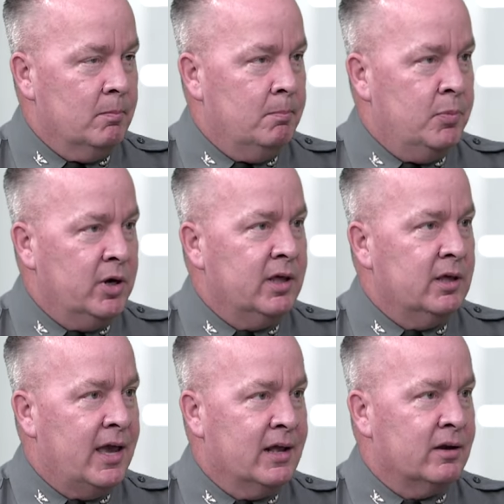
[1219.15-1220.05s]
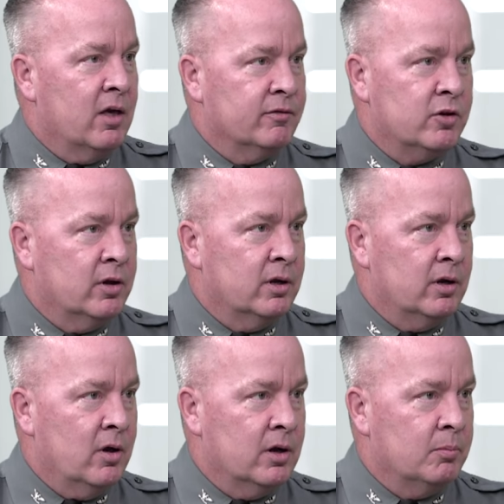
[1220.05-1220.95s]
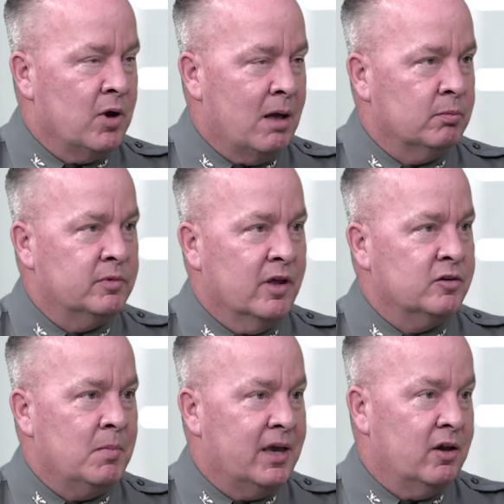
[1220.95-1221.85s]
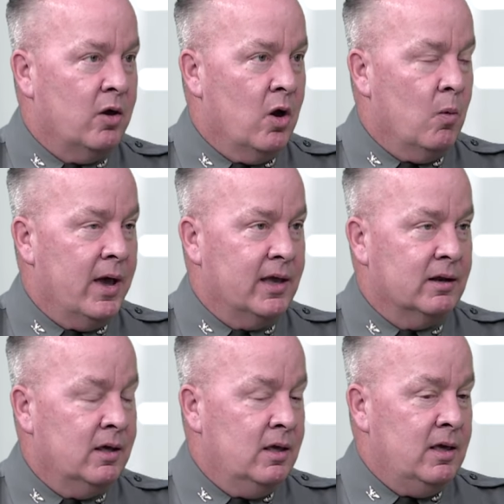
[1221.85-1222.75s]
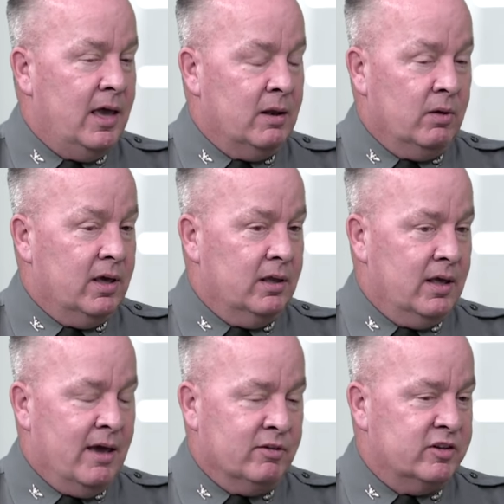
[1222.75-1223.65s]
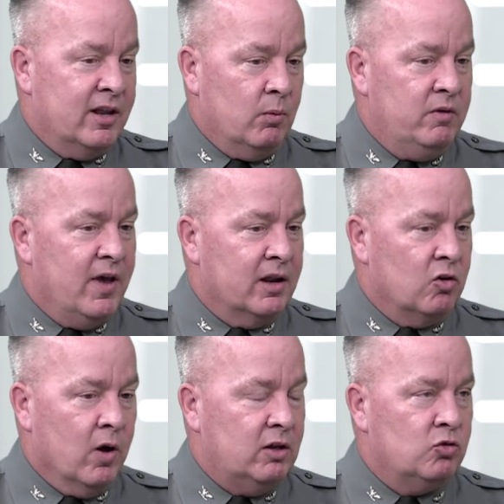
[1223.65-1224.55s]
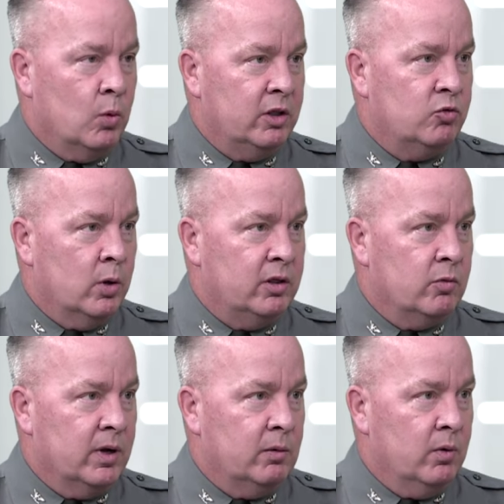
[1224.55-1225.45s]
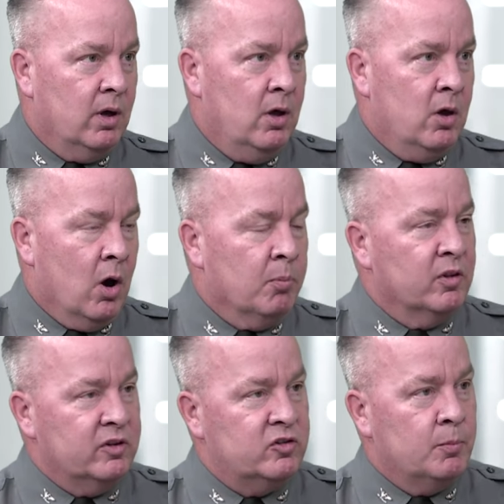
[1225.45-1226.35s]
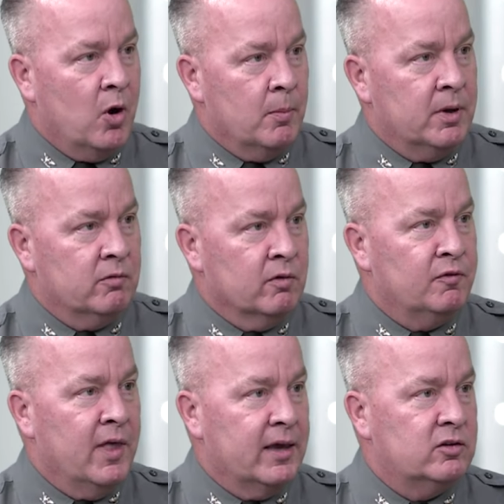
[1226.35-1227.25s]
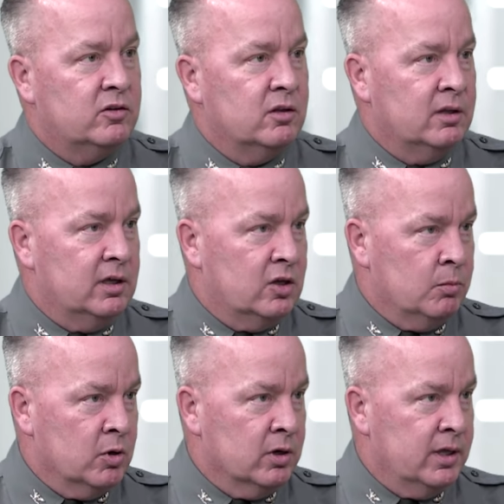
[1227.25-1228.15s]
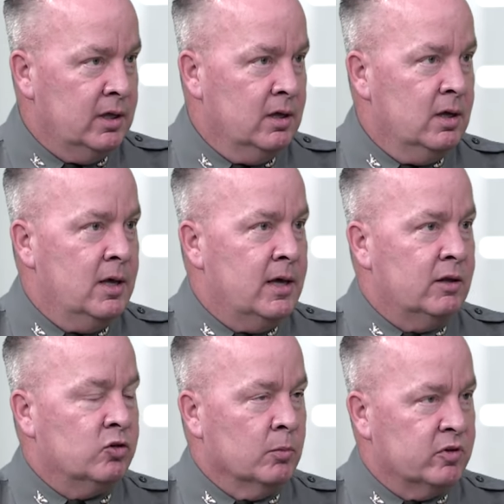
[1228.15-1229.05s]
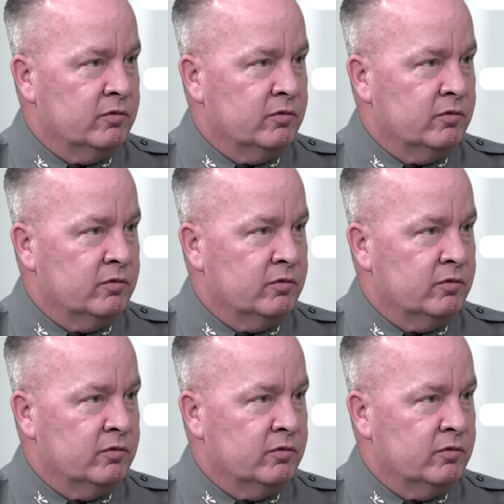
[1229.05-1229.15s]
putting handcuffs on a problem doesn't make it go away. And having said it, we've had a great 2023. Our police department reflects the community in terms of